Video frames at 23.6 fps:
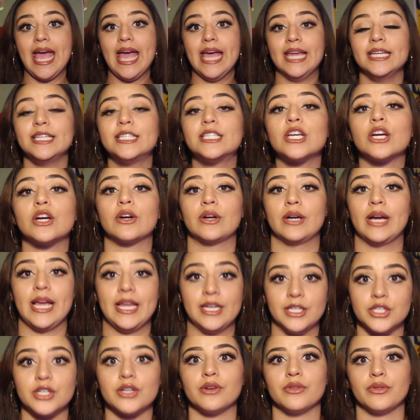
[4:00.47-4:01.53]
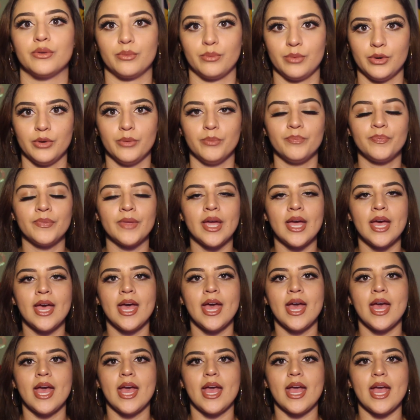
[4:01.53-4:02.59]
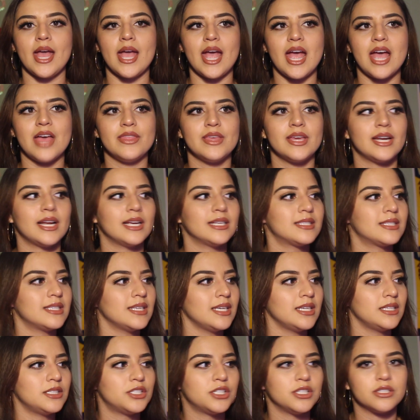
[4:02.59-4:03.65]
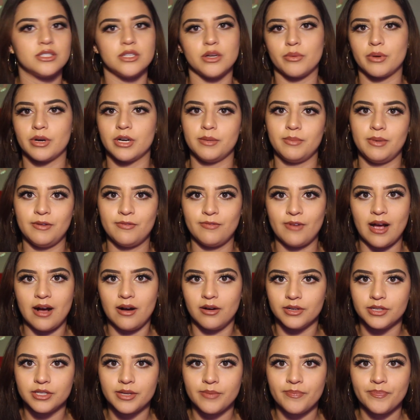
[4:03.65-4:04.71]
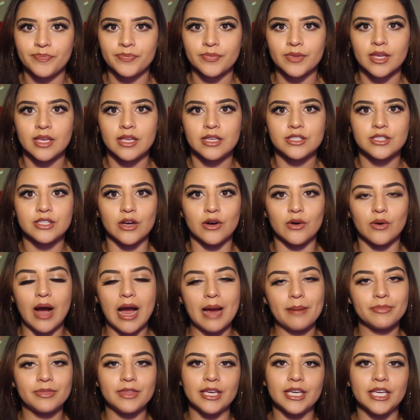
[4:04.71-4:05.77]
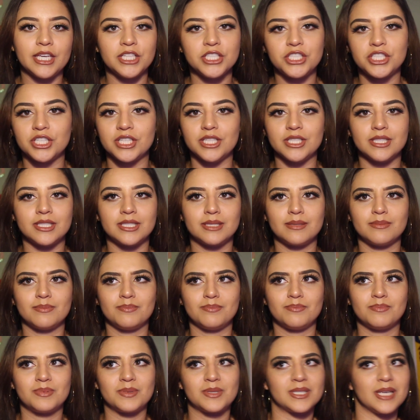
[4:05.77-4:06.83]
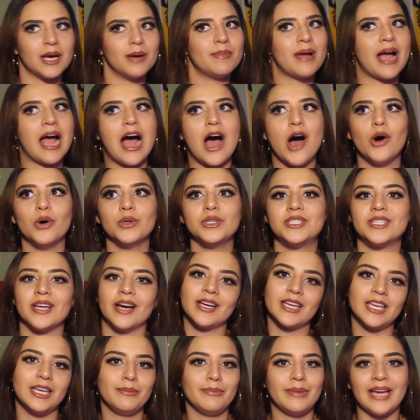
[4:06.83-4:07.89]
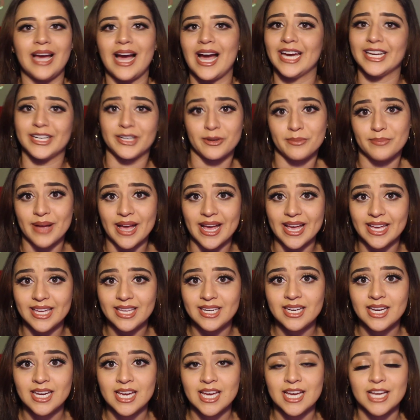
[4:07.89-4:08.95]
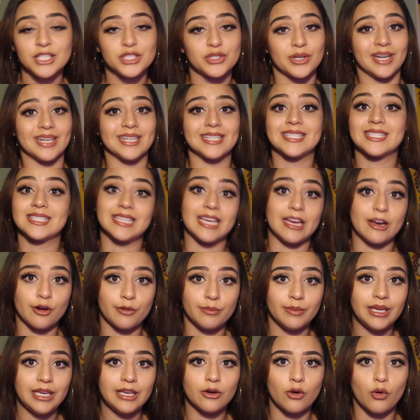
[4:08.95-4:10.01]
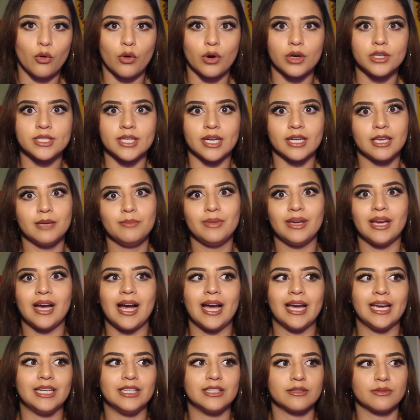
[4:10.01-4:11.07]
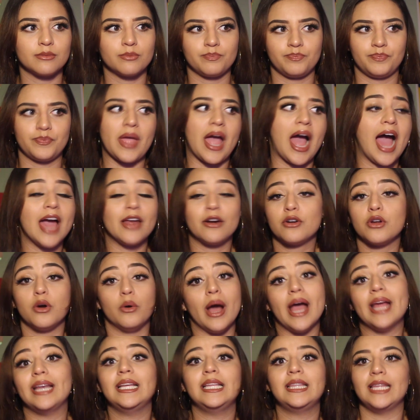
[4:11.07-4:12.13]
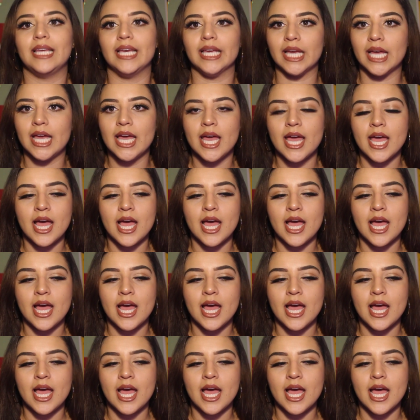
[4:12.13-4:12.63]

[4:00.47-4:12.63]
enter the room, and then I see she's nowhere to be found. So I'm thinking she's somehow ducking behind her bed trying to scare me, or ducking behind, I don't know, anything.